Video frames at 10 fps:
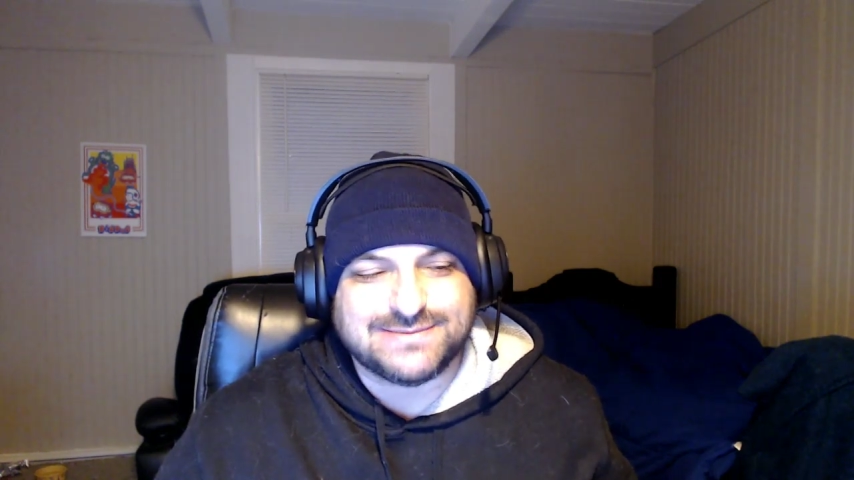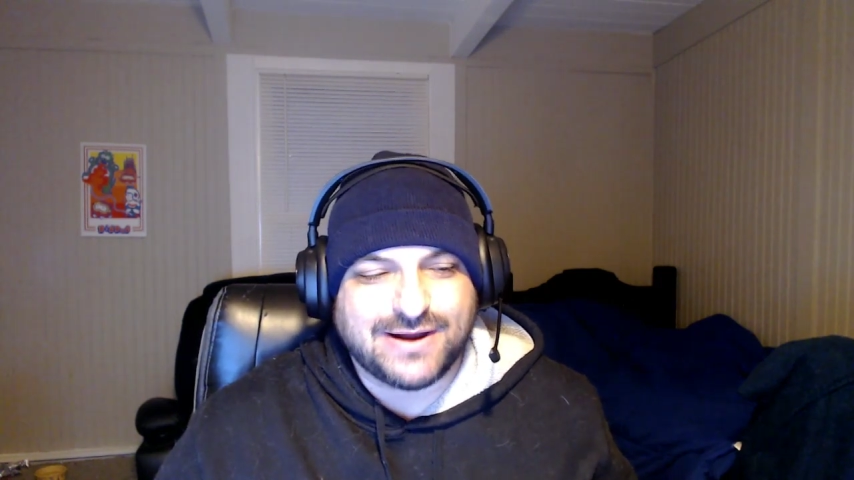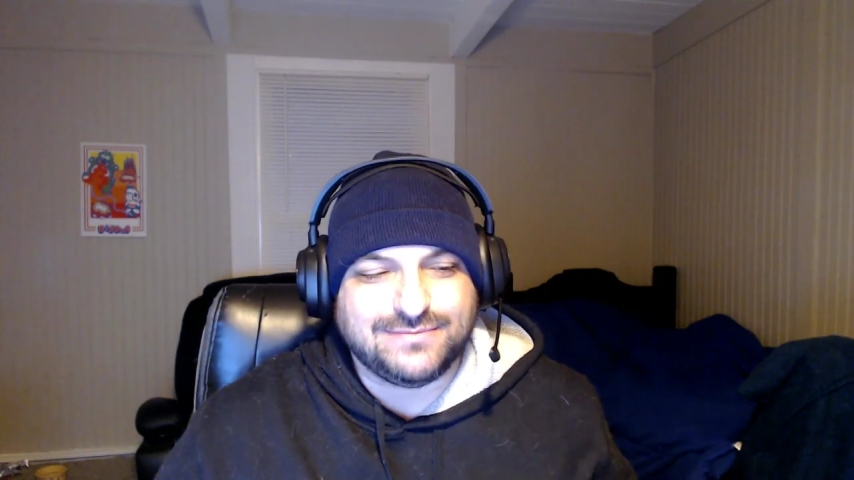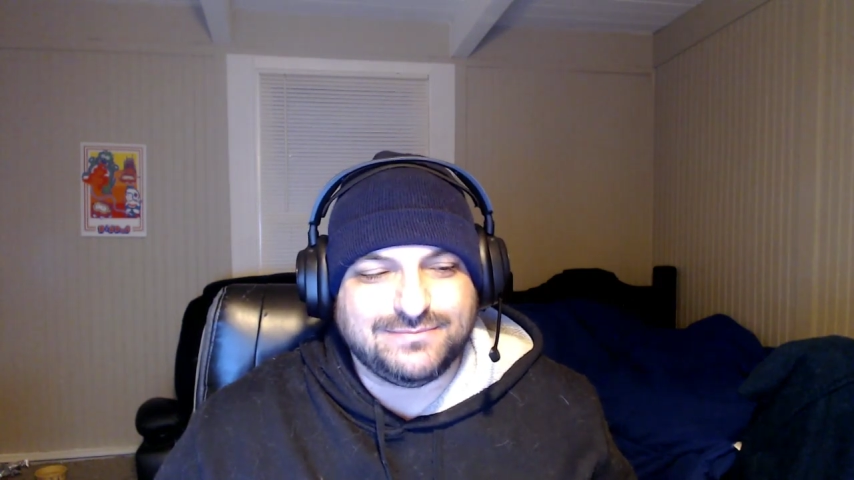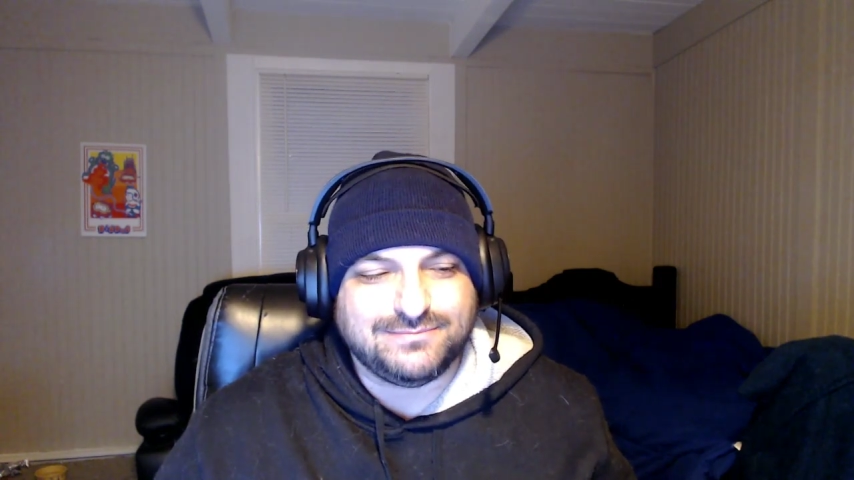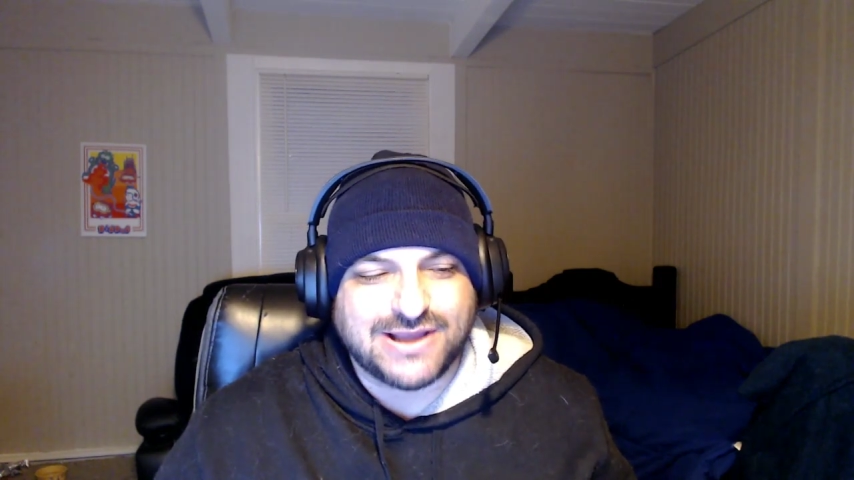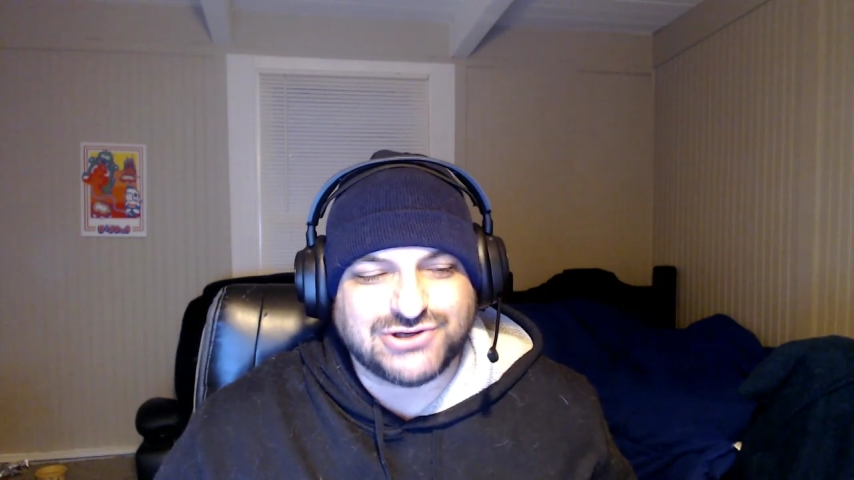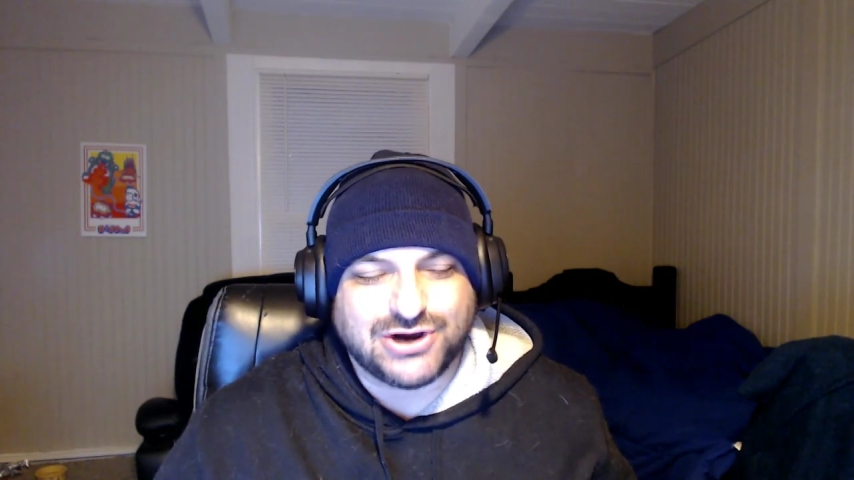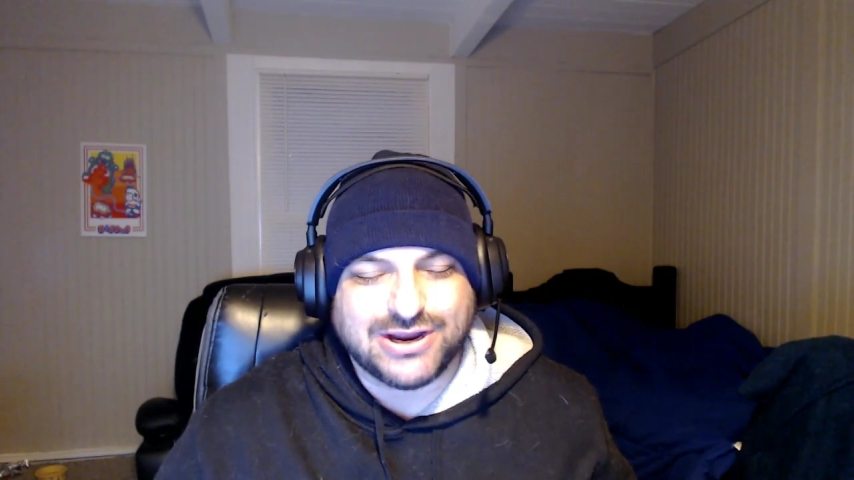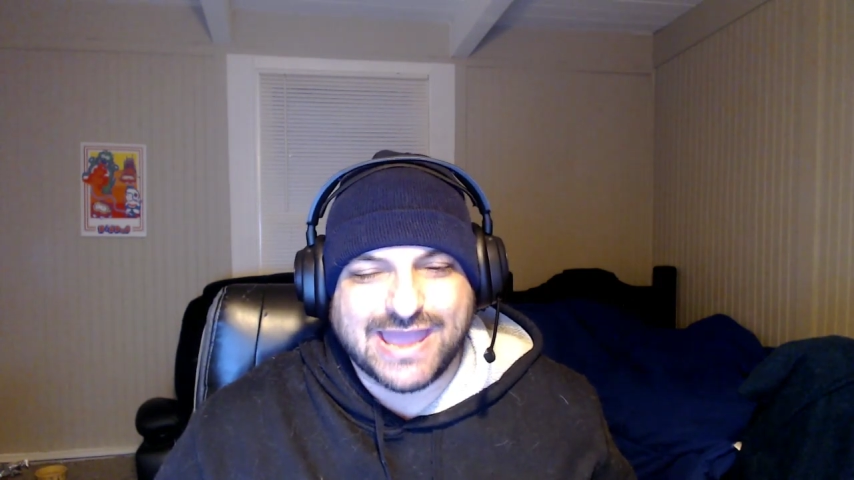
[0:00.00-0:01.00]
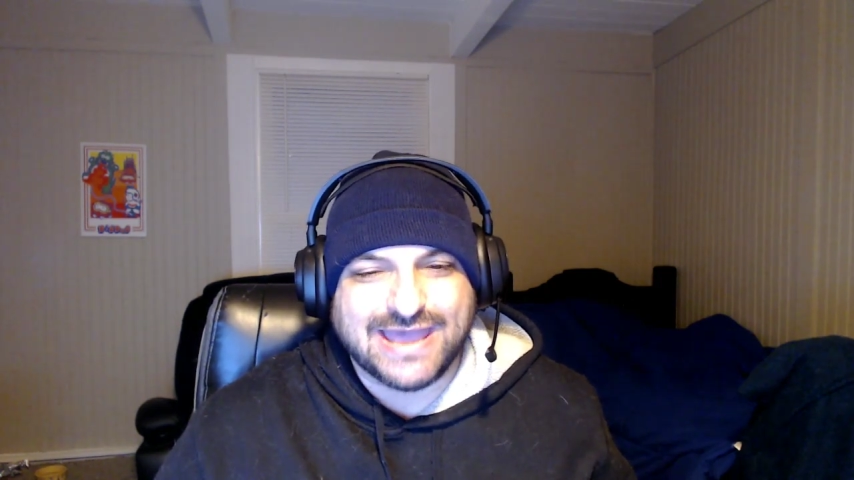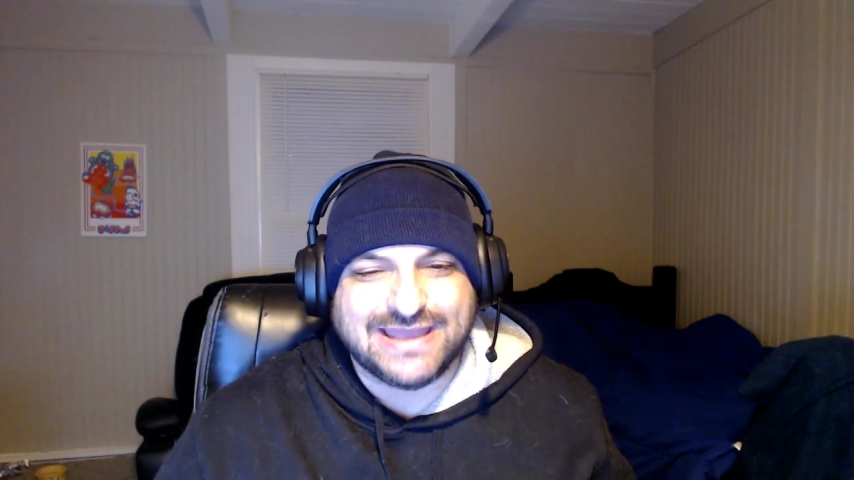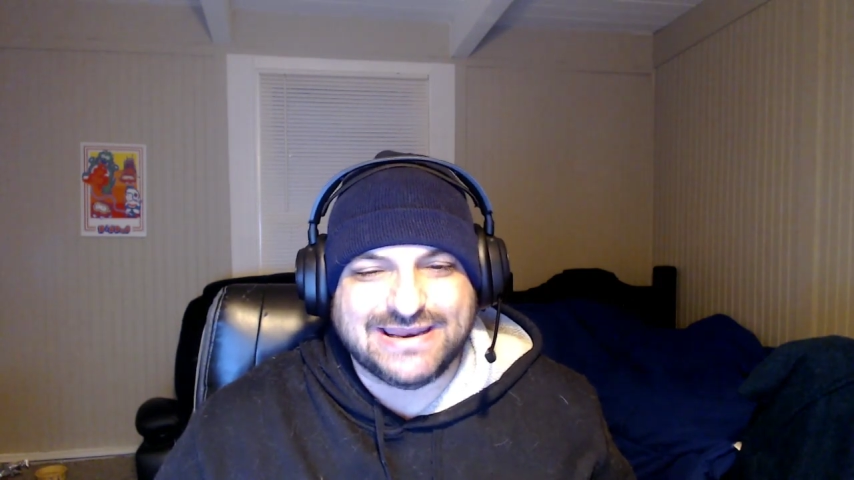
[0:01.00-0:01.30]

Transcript: my my drawing hand,